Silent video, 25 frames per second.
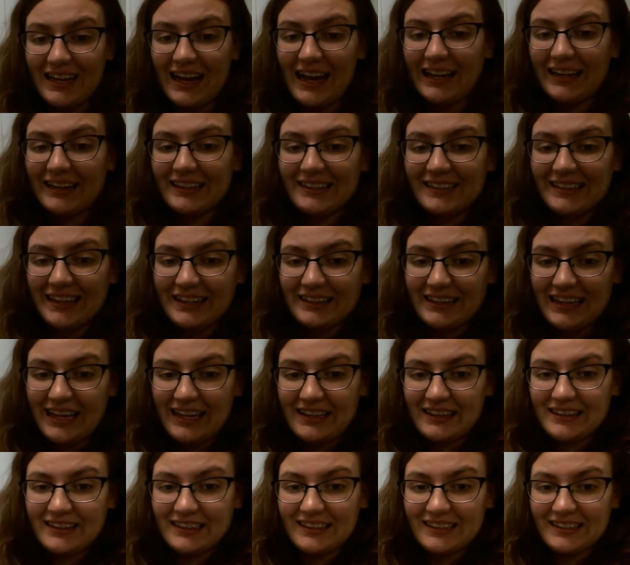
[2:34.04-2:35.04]
I could say that
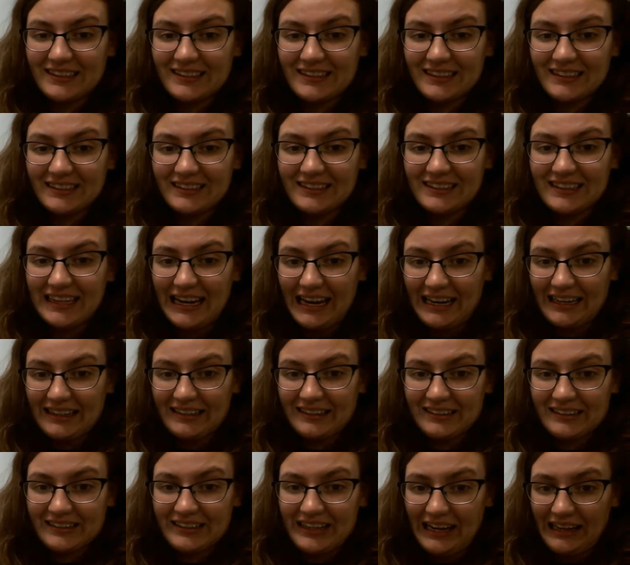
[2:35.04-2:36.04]
this is
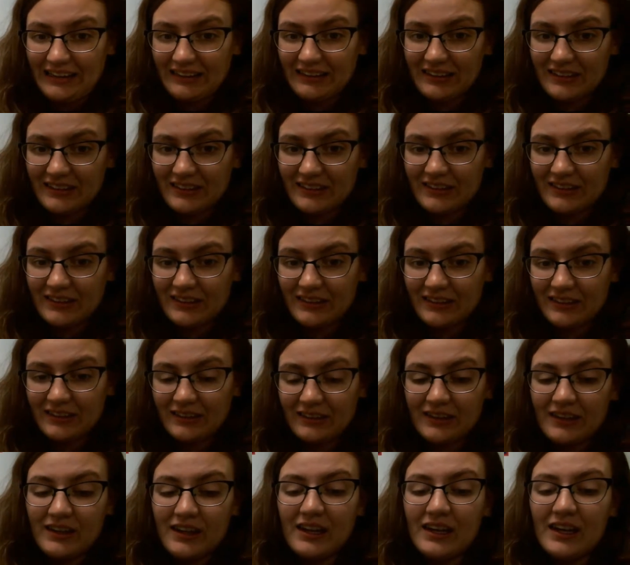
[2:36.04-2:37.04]
10/10.
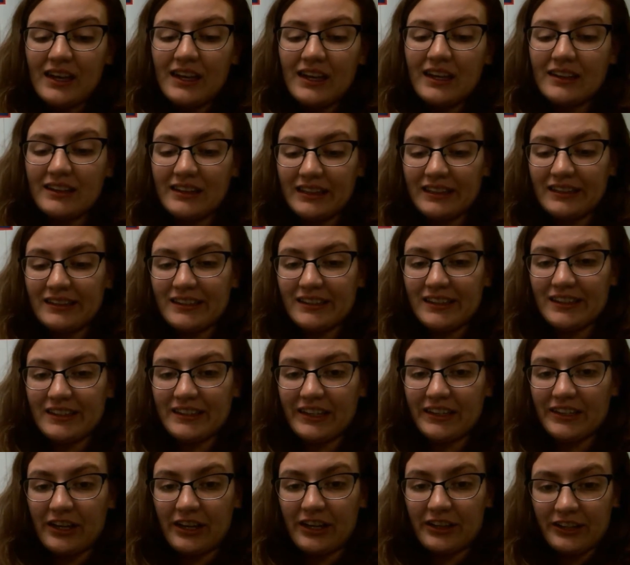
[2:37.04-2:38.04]
This is
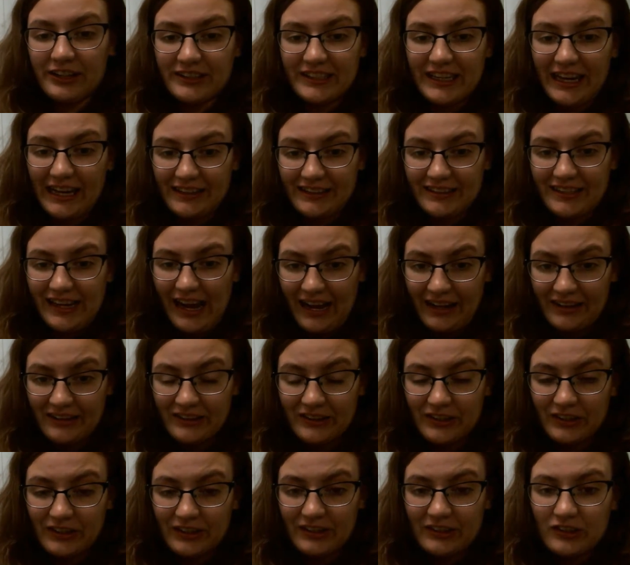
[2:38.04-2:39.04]
another 10/10,
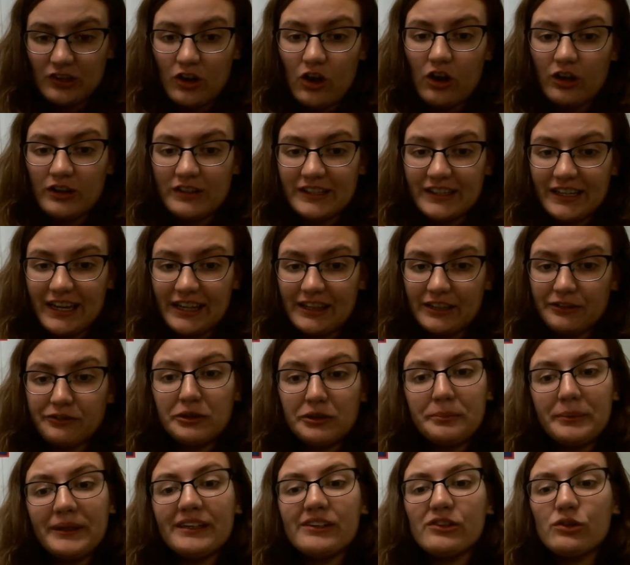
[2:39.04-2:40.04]
so this all together
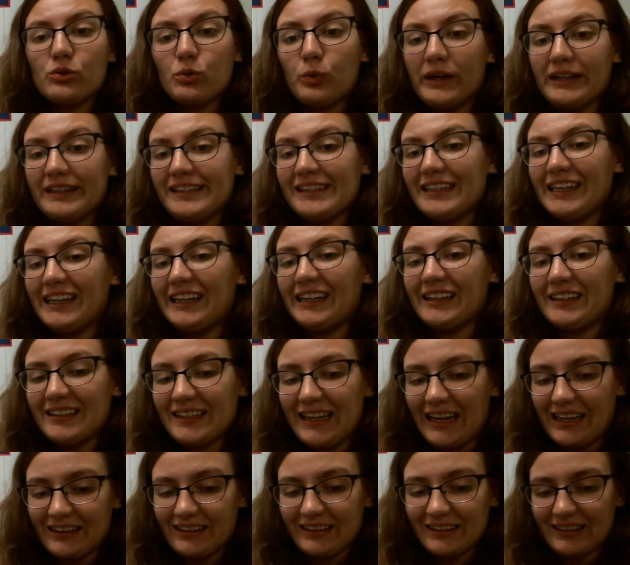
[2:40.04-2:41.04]
would be
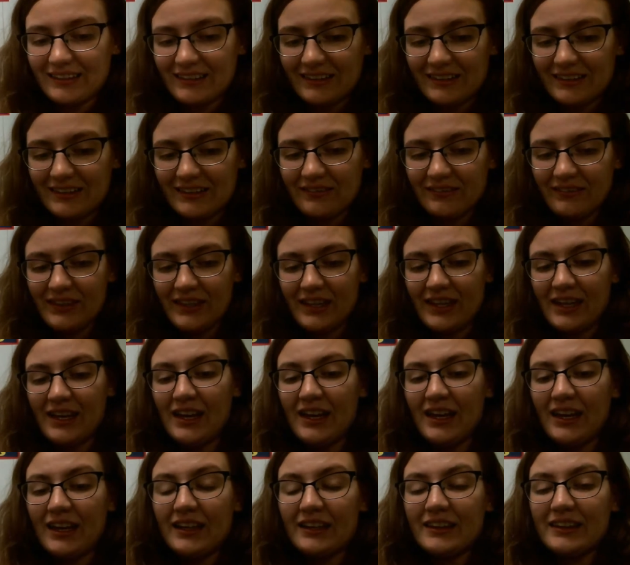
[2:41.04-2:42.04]
20/10.
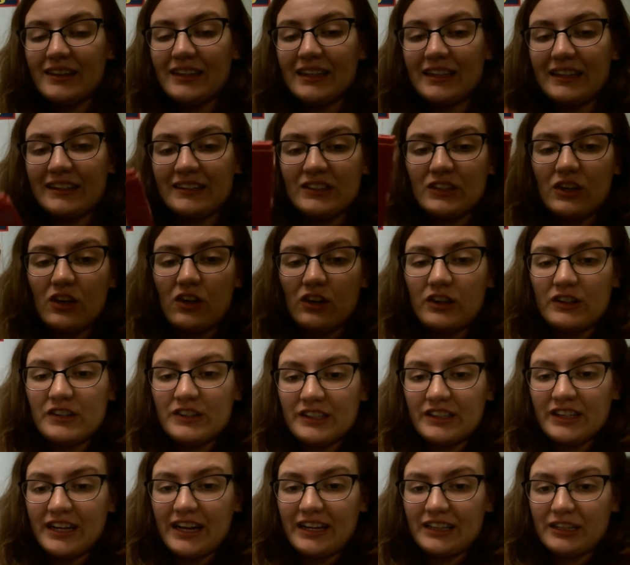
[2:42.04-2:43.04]
This all
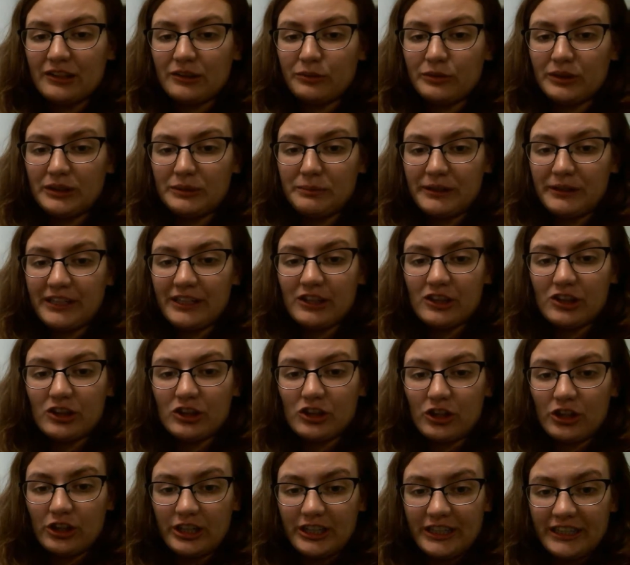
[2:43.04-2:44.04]
together would be
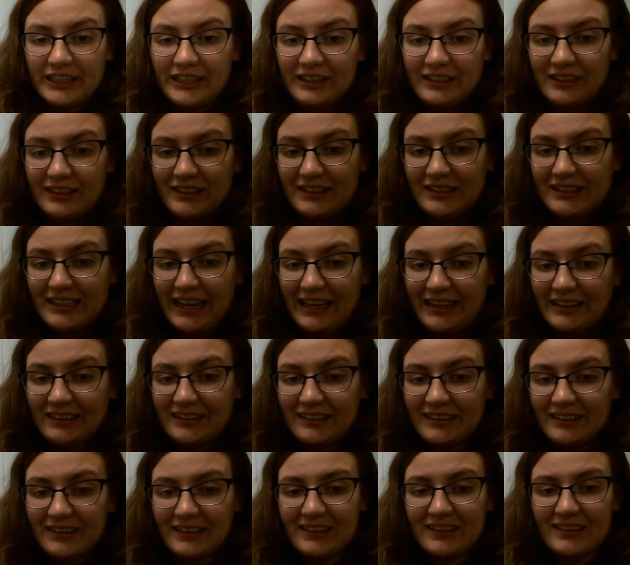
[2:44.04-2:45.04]

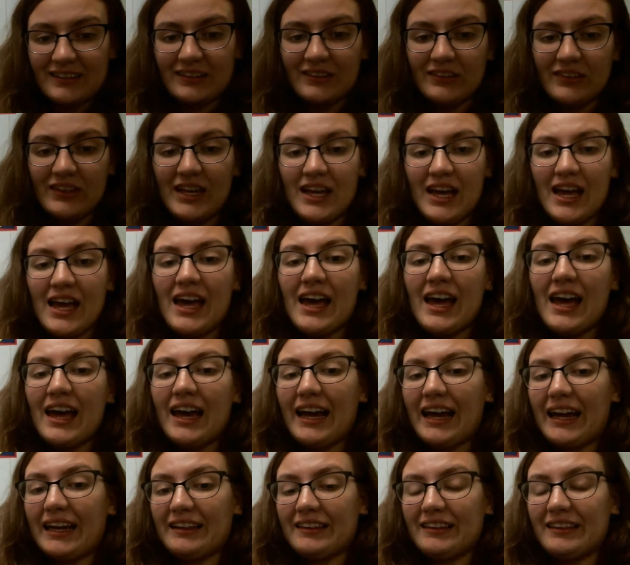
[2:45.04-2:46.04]
30/10.
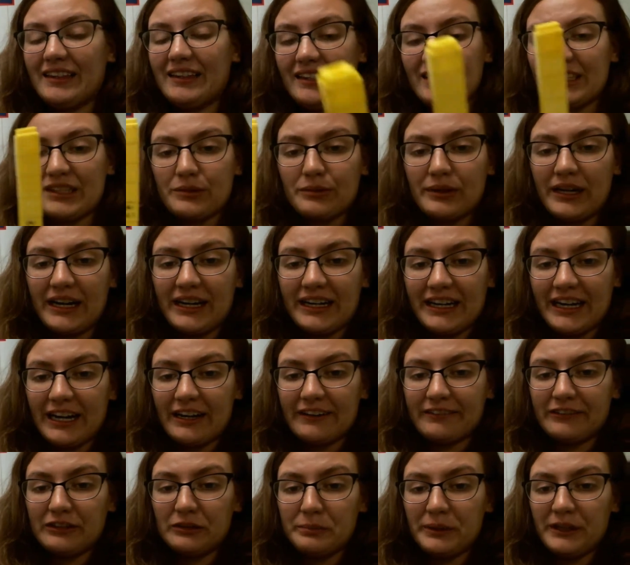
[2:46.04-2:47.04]
And this right
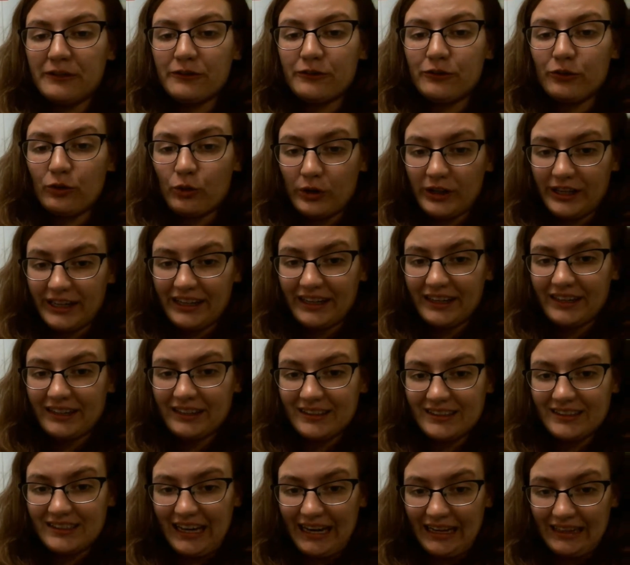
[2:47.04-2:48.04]
here would be
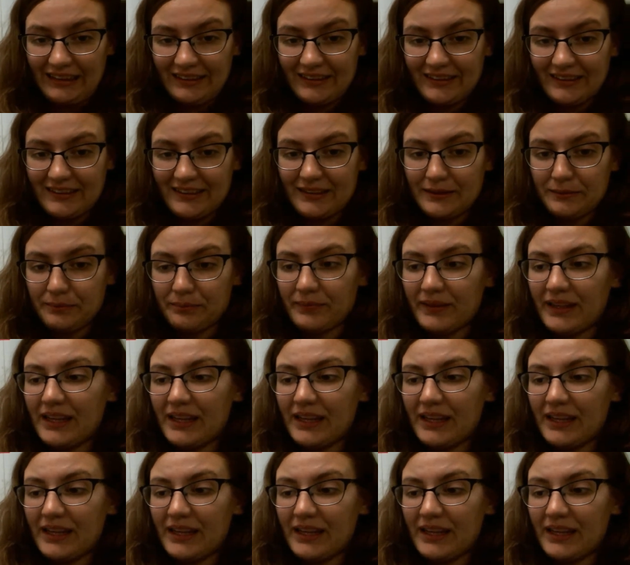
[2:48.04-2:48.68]
40/10.